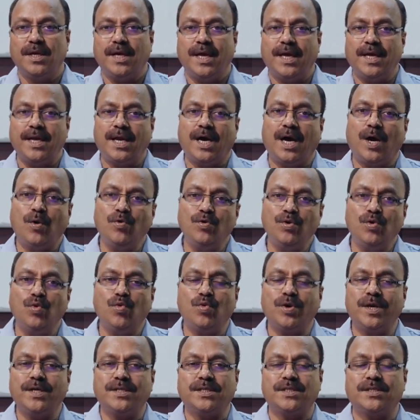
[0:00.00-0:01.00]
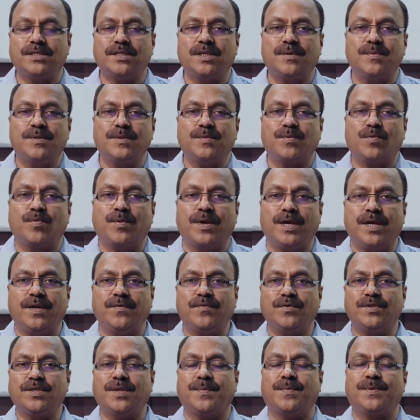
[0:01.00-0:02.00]
and how U K system is
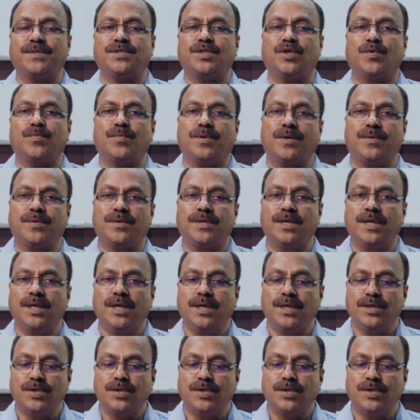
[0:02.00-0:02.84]
providing for separation of power.